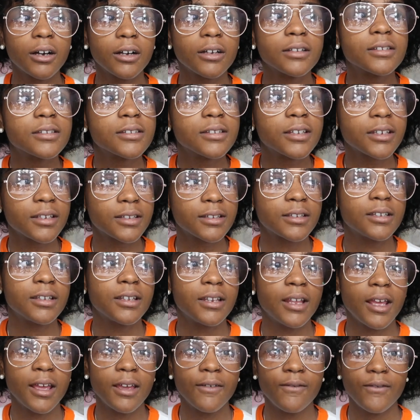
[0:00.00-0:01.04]
a
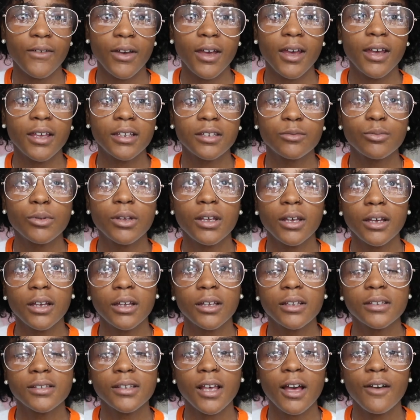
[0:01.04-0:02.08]
60 day fast
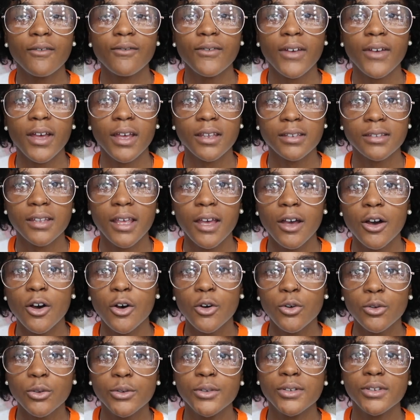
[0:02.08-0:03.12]
because i fasted that
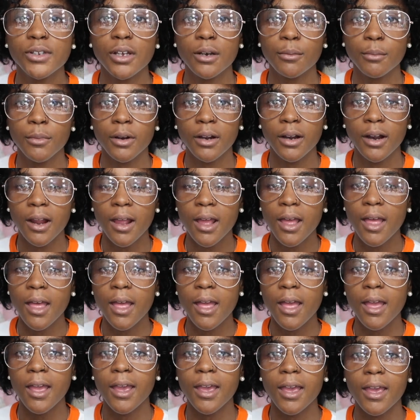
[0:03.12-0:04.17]
whole summer
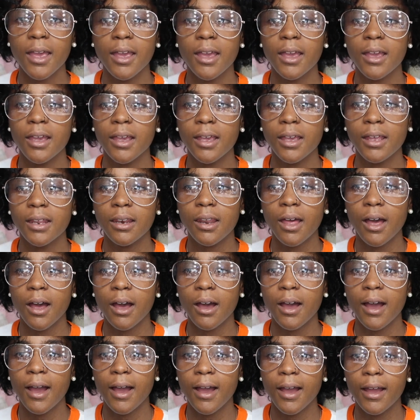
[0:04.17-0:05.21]
and
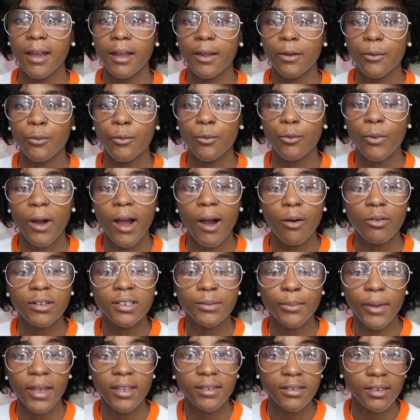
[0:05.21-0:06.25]
i i was
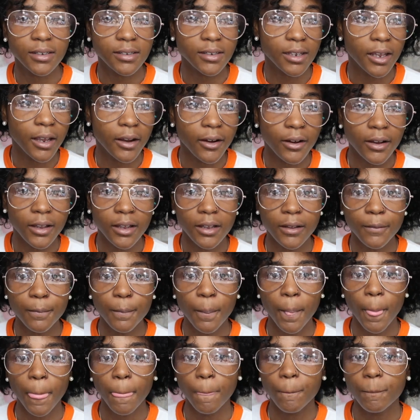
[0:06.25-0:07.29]
pescatarian
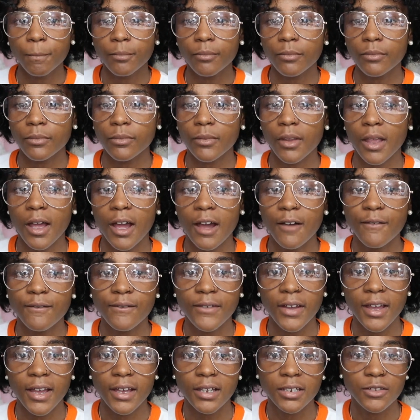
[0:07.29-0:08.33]
i
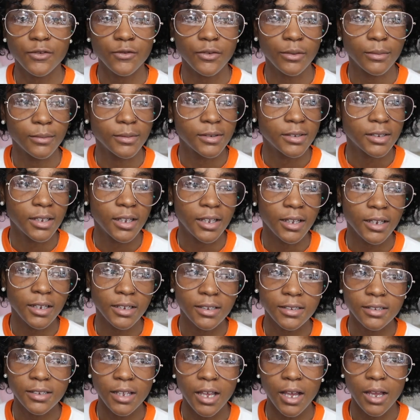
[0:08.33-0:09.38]
fast from
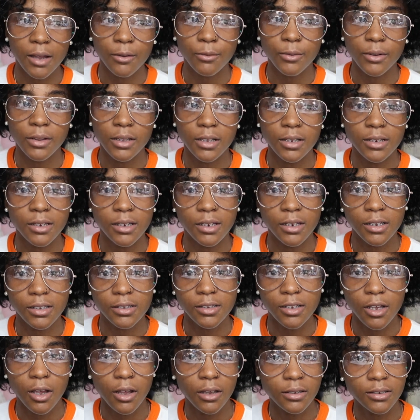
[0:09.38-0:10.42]
sex i really didn't
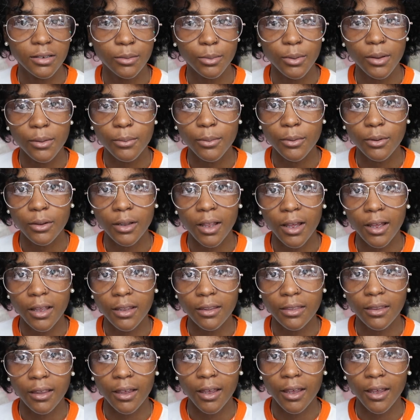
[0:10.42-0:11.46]
talk to people
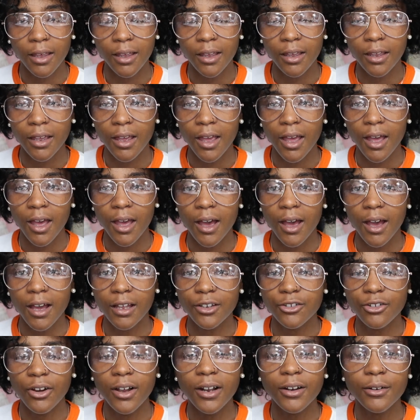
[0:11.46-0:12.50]
like that I
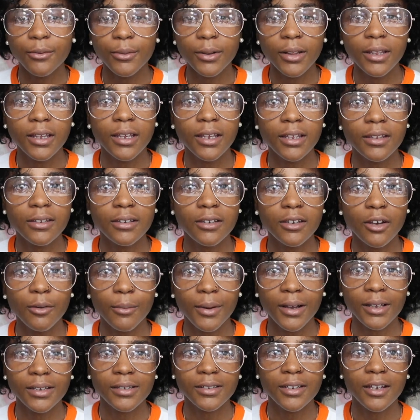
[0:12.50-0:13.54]
tried to really get to know
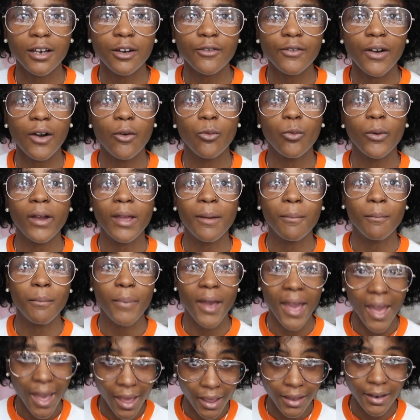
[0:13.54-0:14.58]
myself. I went
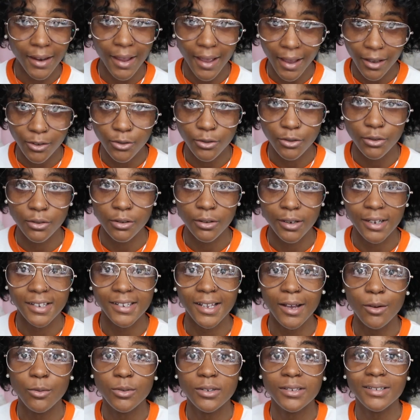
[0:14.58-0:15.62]
back natural because
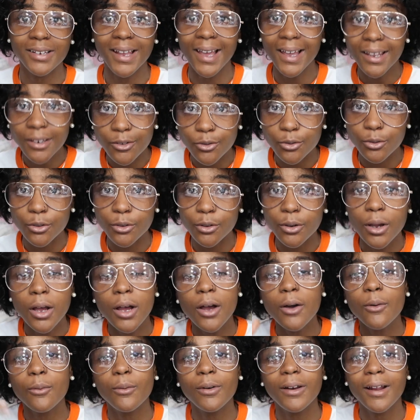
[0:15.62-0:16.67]
I was natural
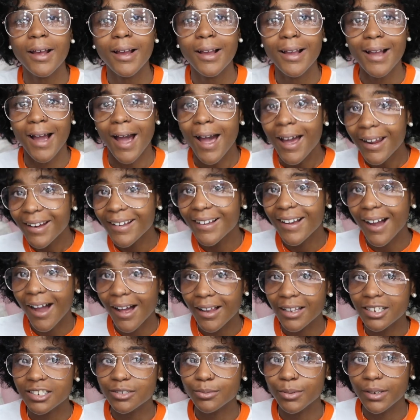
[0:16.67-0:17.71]
when I got in
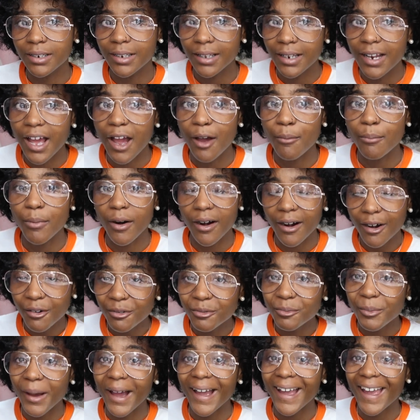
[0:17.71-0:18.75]
college, but then I
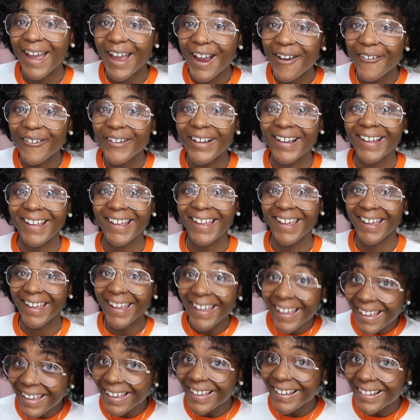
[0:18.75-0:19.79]
permed my hair
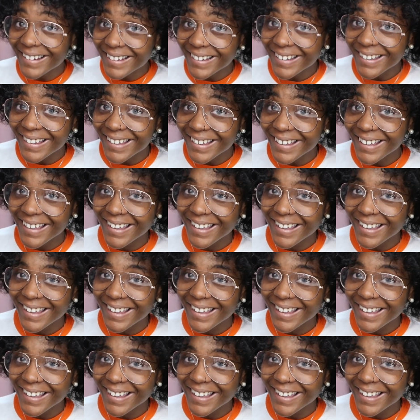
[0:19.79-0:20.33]
again.